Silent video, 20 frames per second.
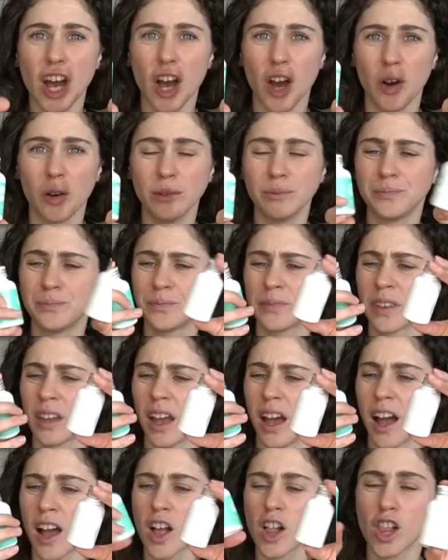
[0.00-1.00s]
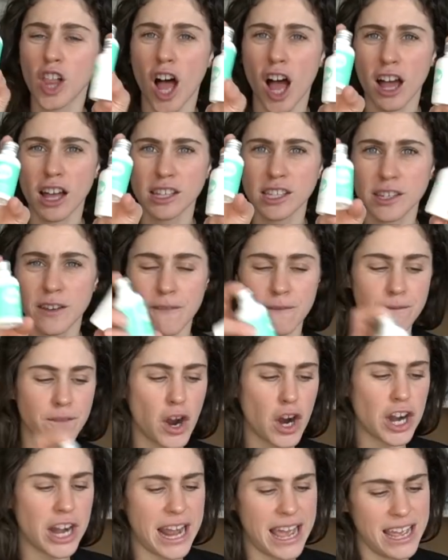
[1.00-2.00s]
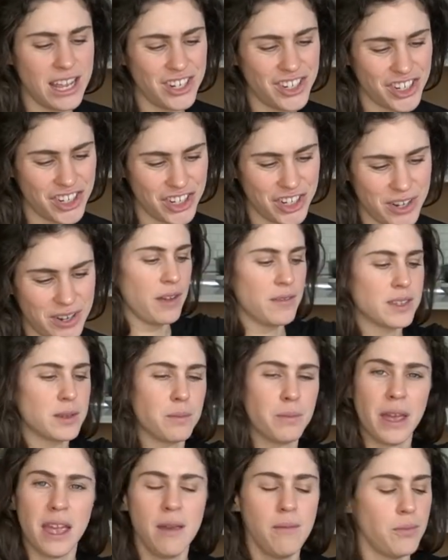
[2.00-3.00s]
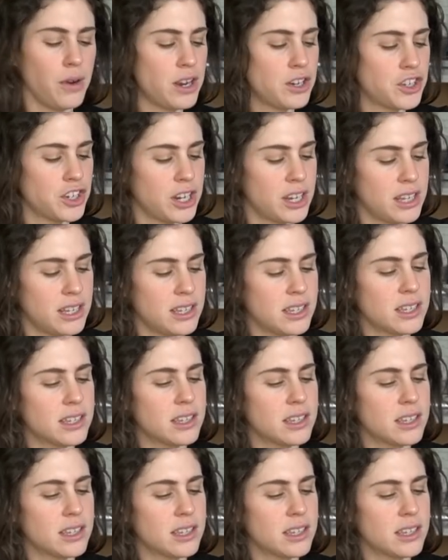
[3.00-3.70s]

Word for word: coat, a gloss varnish. We have some paint brushes.